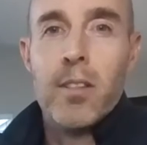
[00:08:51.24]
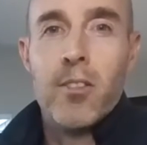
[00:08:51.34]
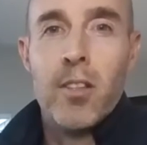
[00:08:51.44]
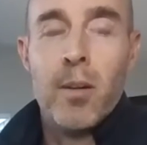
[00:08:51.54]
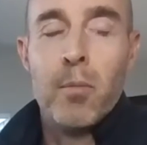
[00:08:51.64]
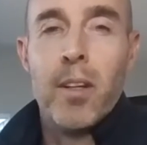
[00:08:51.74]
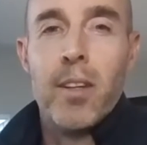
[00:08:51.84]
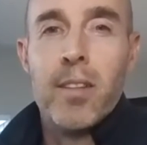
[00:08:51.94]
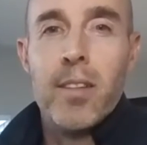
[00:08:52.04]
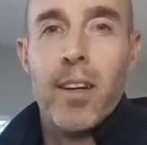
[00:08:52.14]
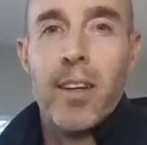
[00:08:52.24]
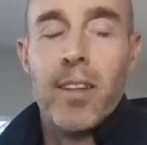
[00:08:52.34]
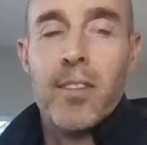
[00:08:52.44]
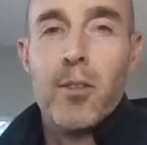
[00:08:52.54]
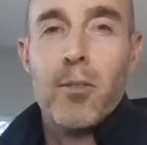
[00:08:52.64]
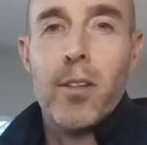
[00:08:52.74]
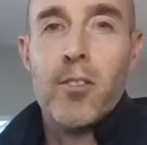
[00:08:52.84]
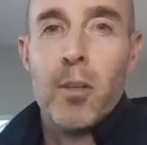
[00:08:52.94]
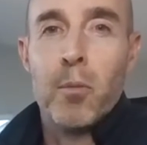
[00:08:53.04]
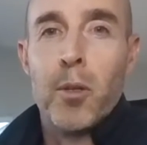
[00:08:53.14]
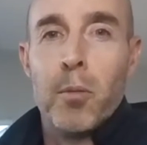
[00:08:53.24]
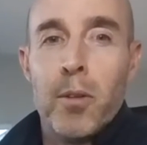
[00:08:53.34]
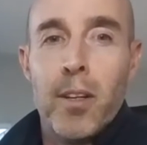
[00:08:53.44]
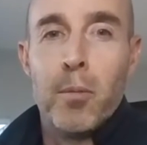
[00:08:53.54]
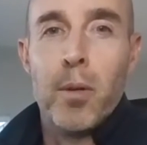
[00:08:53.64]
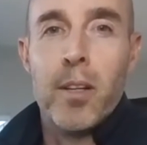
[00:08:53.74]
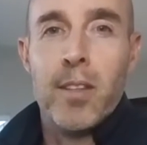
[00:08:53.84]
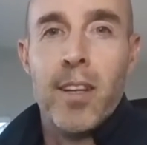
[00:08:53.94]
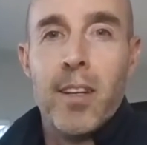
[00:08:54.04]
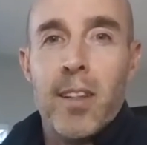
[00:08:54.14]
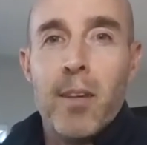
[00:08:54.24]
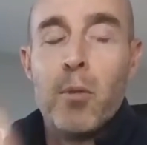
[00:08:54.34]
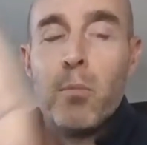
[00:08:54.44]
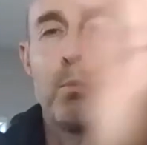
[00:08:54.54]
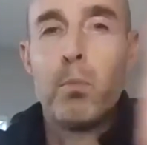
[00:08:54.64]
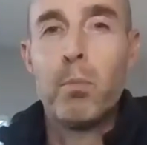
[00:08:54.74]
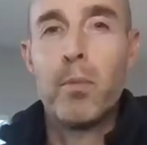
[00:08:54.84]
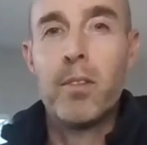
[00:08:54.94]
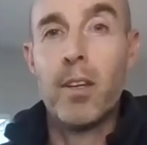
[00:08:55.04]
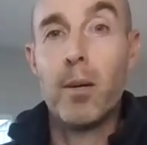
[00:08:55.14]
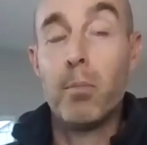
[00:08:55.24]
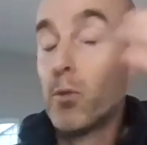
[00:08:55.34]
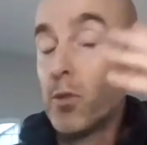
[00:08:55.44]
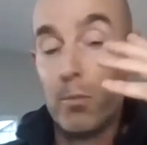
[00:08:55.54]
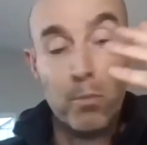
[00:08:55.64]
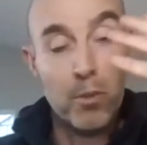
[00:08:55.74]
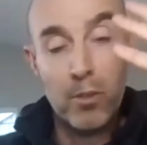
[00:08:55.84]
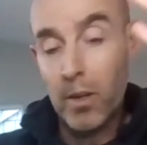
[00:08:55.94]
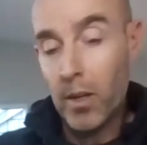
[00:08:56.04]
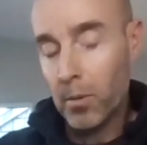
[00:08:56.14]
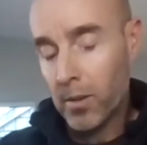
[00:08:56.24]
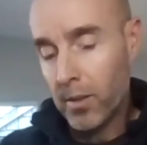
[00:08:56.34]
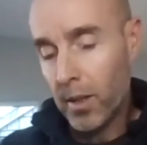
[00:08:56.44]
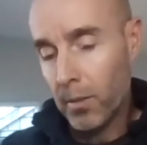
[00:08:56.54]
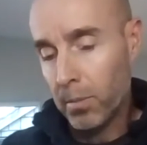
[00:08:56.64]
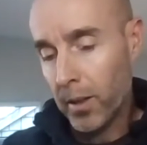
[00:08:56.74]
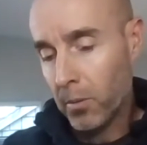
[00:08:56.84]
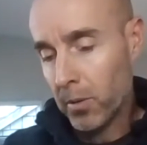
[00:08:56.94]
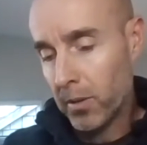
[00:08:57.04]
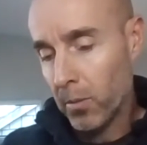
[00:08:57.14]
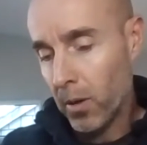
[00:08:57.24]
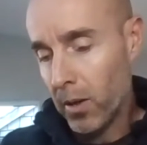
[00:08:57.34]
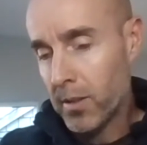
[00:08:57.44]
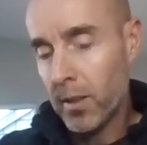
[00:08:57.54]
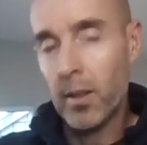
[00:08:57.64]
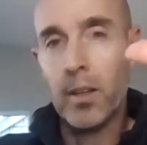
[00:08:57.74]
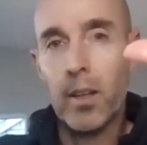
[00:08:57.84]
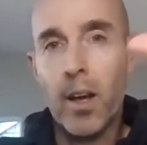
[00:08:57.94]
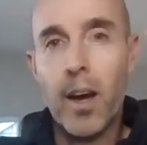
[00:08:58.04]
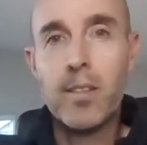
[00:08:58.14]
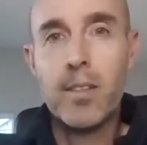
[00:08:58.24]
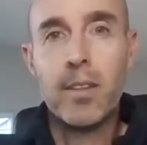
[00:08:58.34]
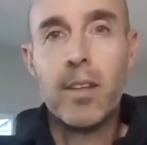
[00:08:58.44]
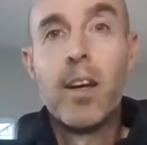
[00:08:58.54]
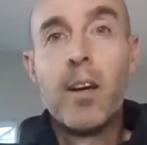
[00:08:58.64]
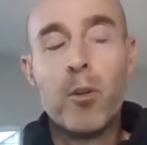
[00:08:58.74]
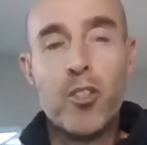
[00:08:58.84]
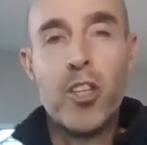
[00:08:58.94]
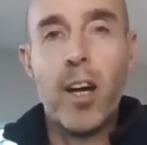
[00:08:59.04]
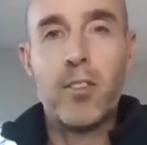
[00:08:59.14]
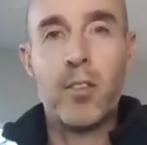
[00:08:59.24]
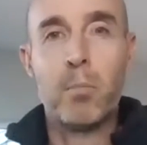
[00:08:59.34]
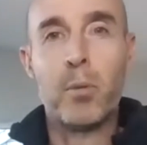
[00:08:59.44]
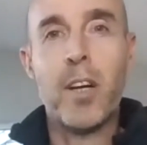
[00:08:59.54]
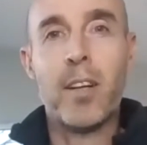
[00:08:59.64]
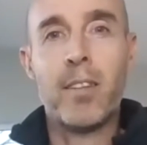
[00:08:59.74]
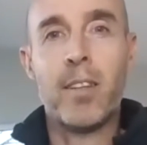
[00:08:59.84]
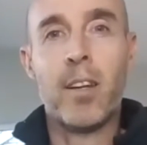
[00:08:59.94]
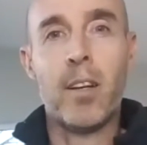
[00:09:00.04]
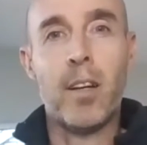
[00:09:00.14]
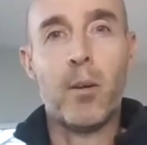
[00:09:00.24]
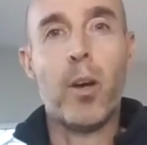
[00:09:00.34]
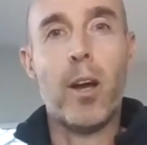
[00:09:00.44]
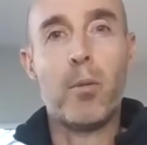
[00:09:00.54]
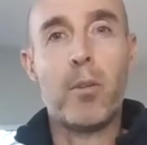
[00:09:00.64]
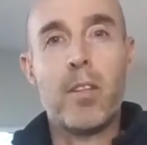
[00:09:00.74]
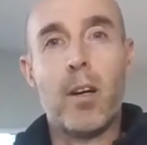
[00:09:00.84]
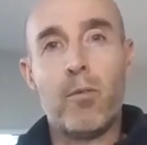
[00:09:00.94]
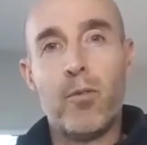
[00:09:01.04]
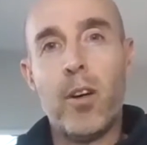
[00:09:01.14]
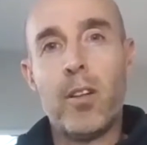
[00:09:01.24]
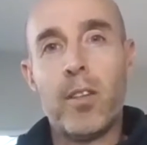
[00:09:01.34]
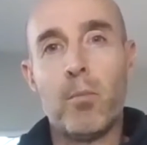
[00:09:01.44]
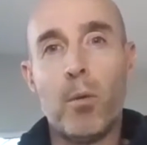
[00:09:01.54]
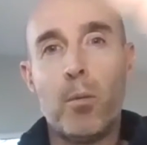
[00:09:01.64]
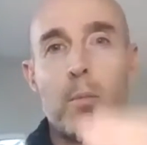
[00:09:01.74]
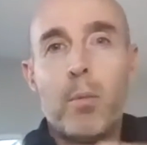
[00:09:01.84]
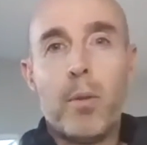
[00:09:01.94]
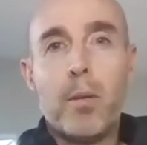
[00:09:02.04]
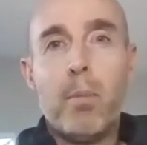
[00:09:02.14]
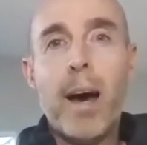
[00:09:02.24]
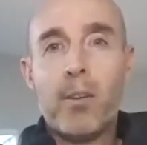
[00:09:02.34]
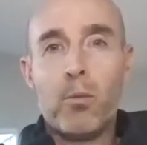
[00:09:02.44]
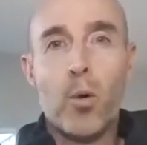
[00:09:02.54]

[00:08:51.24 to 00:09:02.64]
this gym, and it's like, and then see all this gym equipment around the place, and then we set up. It was incredible setup, like all this kind of like lights and projecting kind of like what I would see out front, and with the back